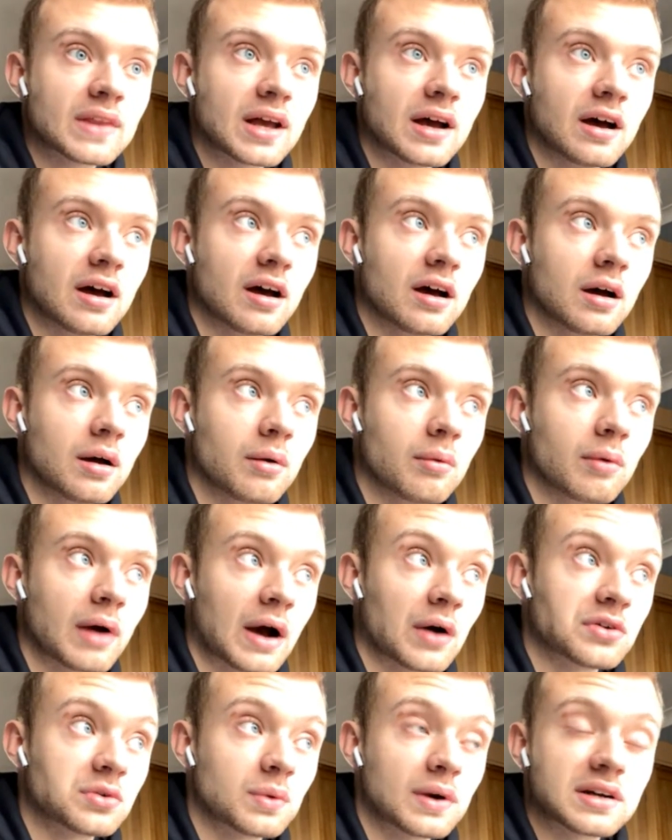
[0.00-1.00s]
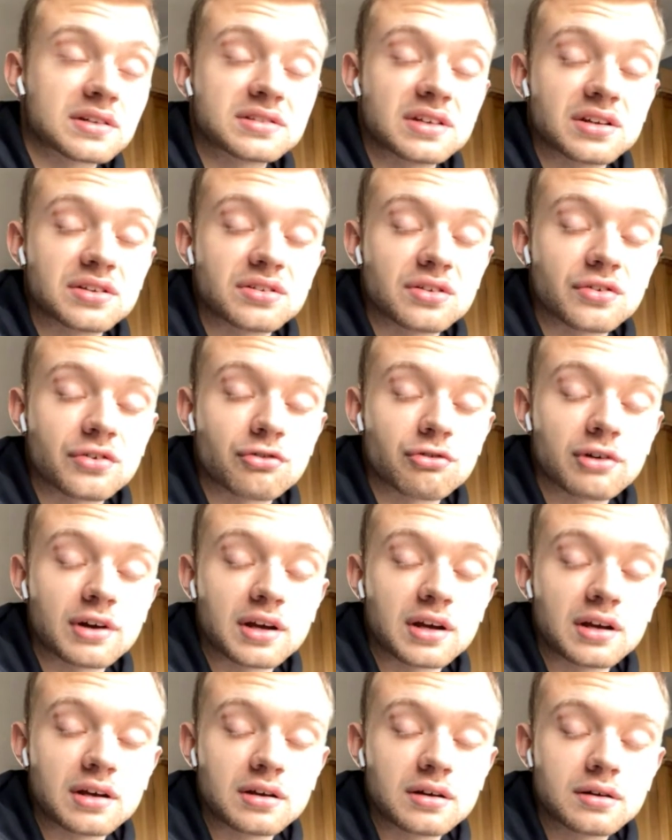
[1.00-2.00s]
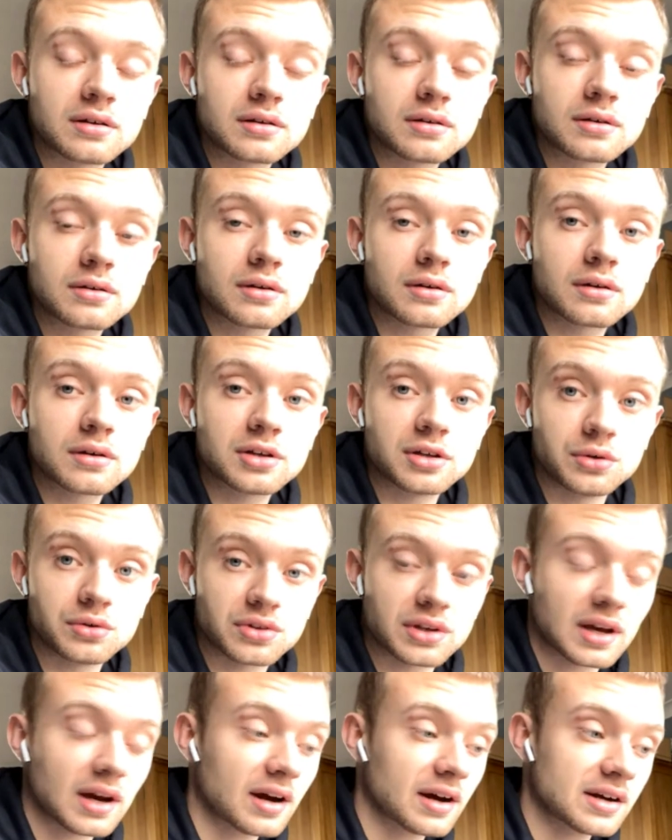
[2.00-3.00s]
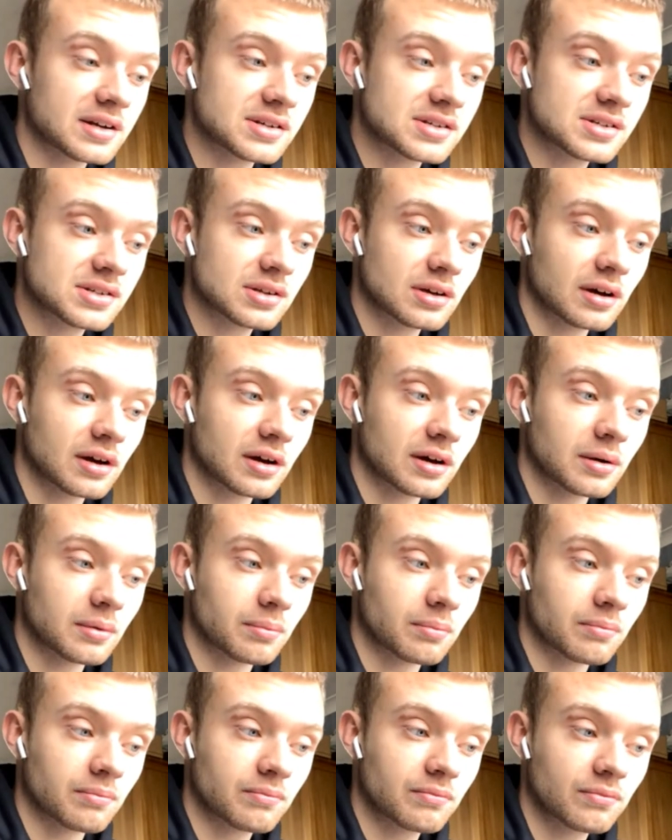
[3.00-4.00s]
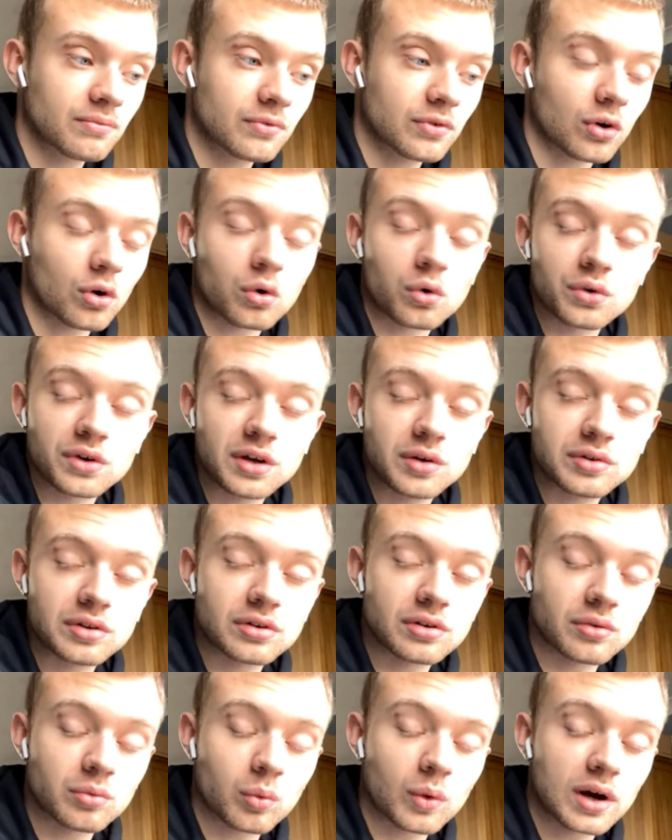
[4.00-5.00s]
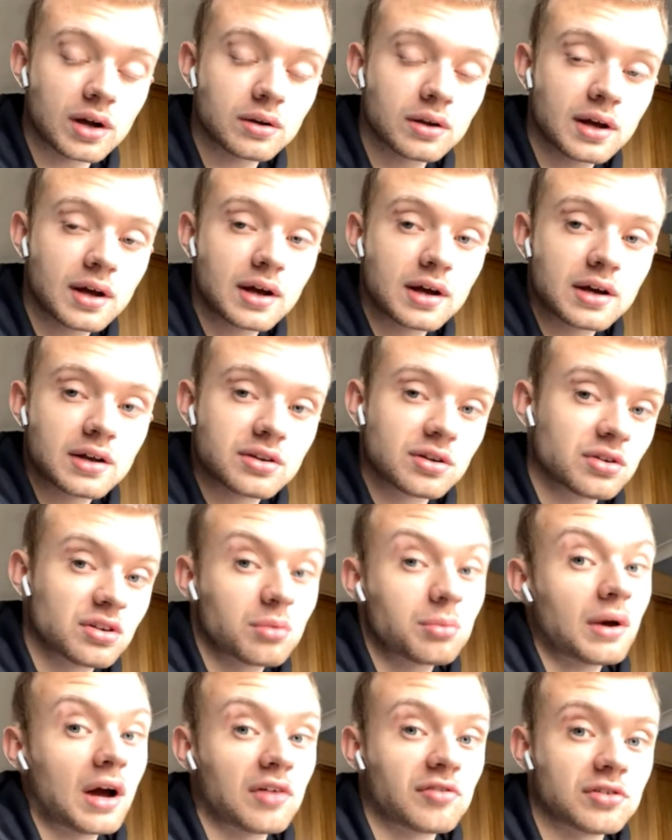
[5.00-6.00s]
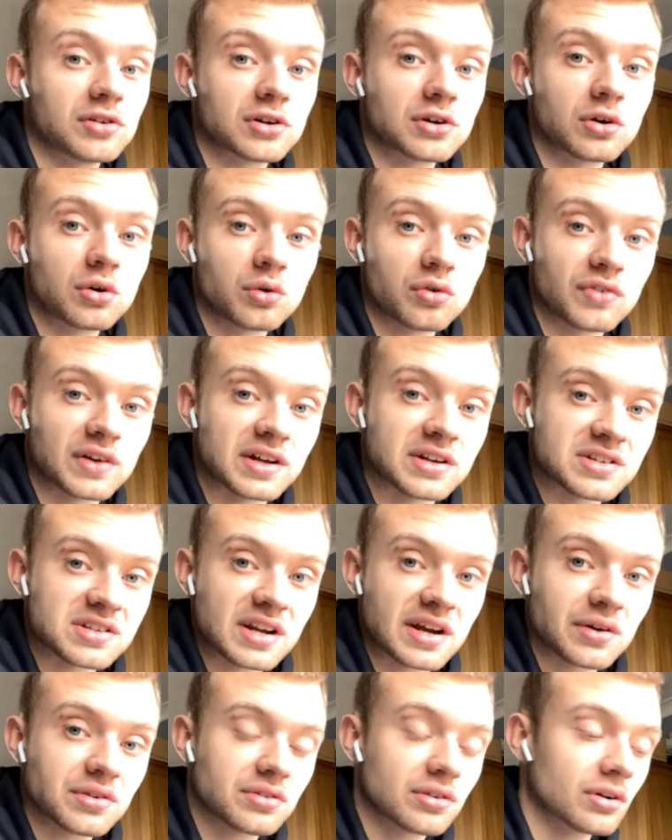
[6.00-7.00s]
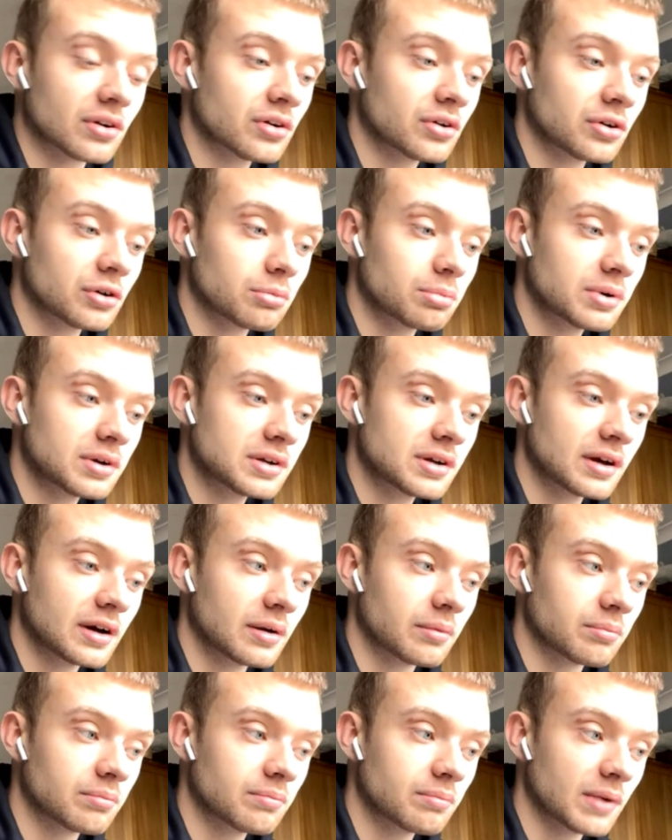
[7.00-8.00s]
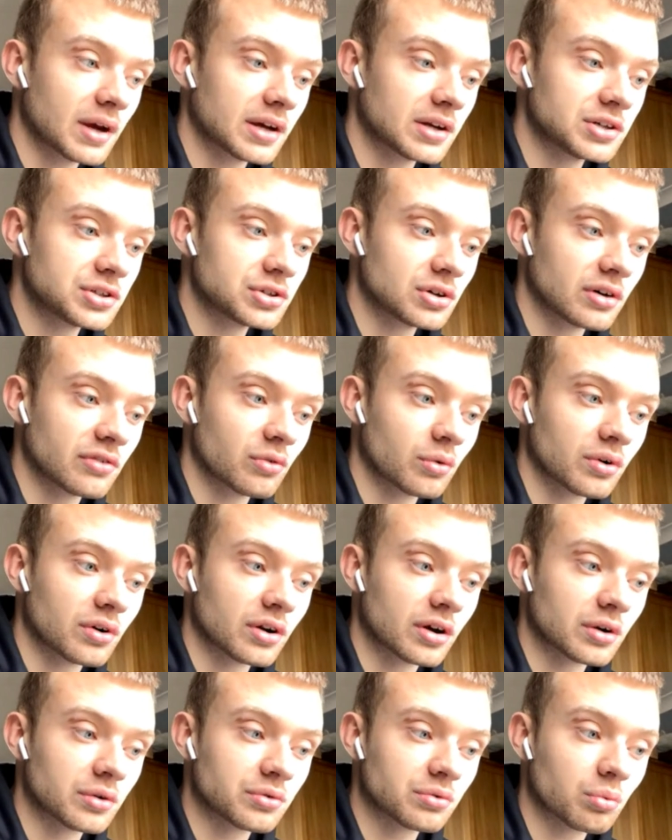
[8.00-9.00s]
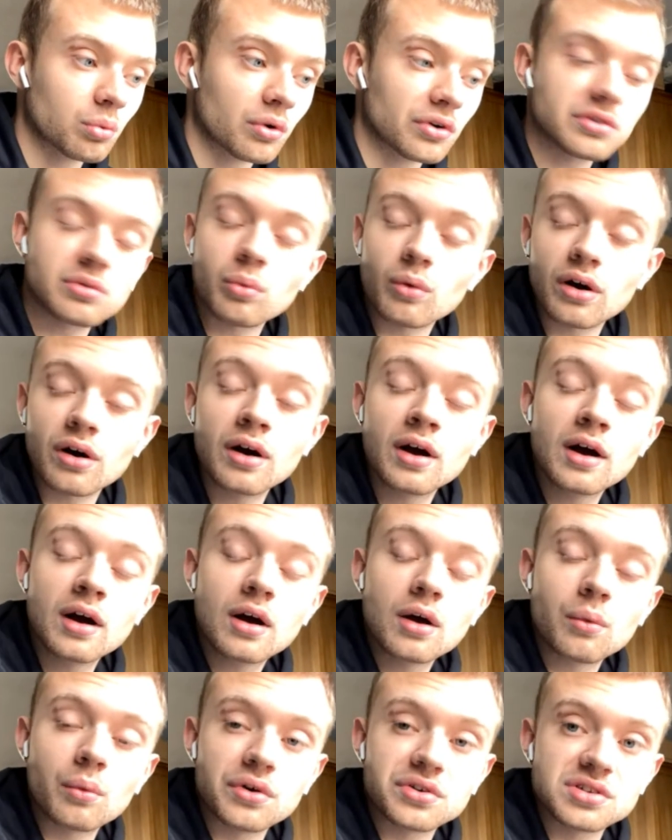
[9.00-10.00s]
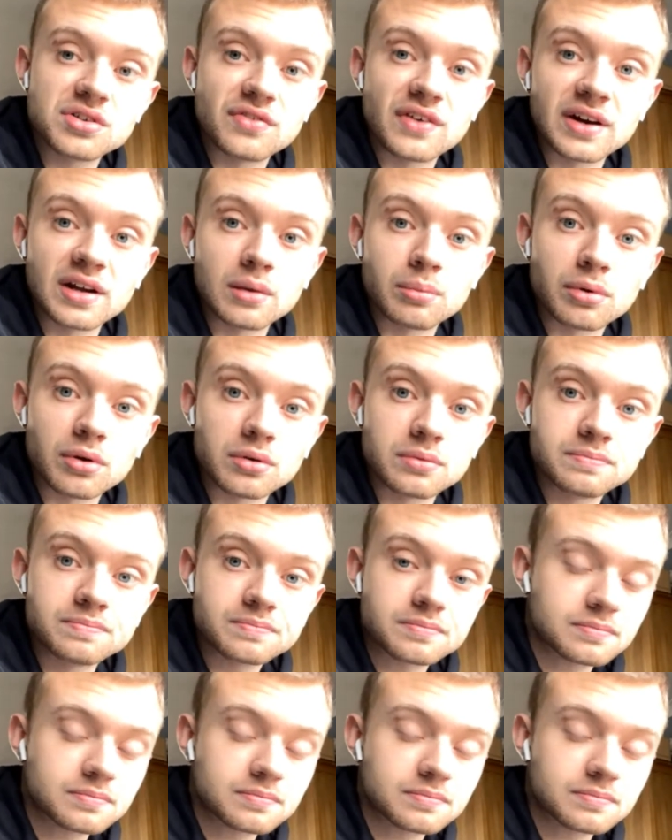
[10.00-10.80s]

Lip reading: how to access the free user guides for all users as well. So we're going to have a look at all the ins and outs of the club, making sure everyone knows what's what, what's available,